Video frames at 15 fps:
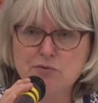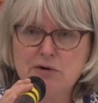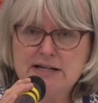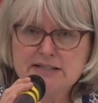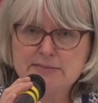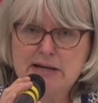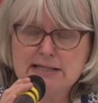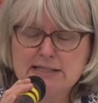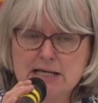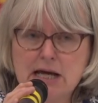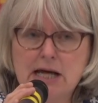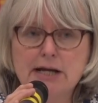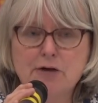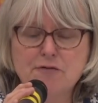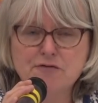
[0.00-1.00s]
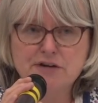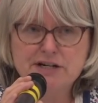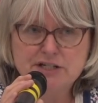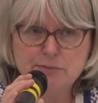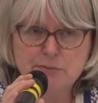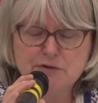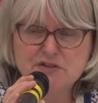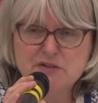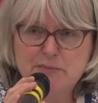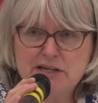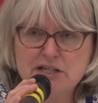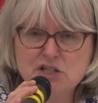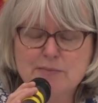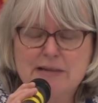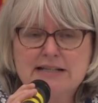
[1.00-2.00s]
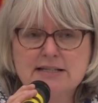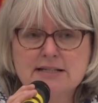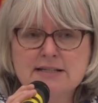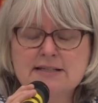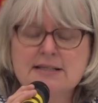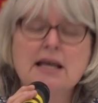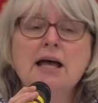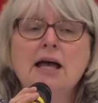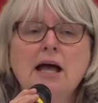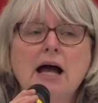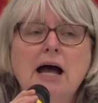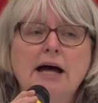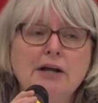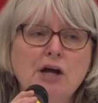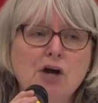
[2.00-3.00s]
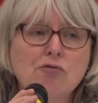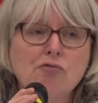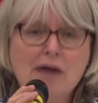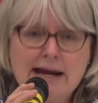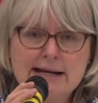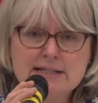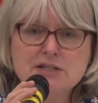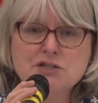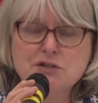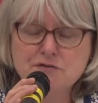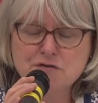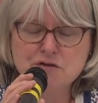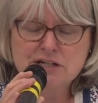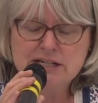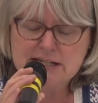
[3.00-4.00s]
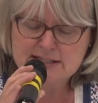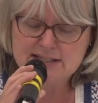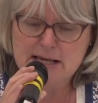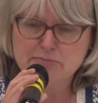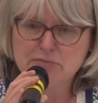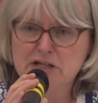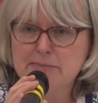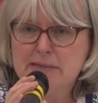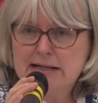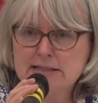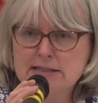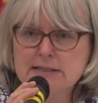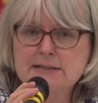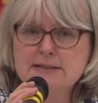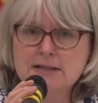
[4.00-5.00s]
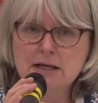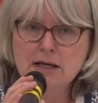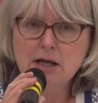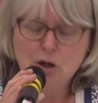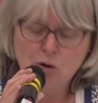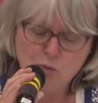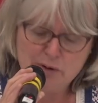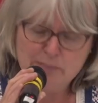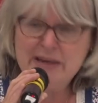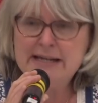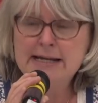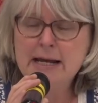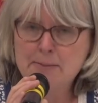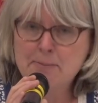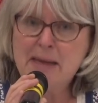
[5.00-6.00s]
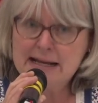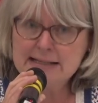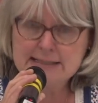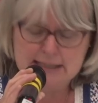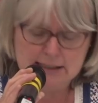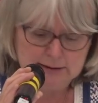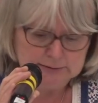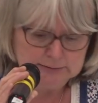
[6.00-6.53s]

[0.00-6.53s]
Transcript: rights matter and our freedom of speech matters and our right to free assembly matters. Women matter.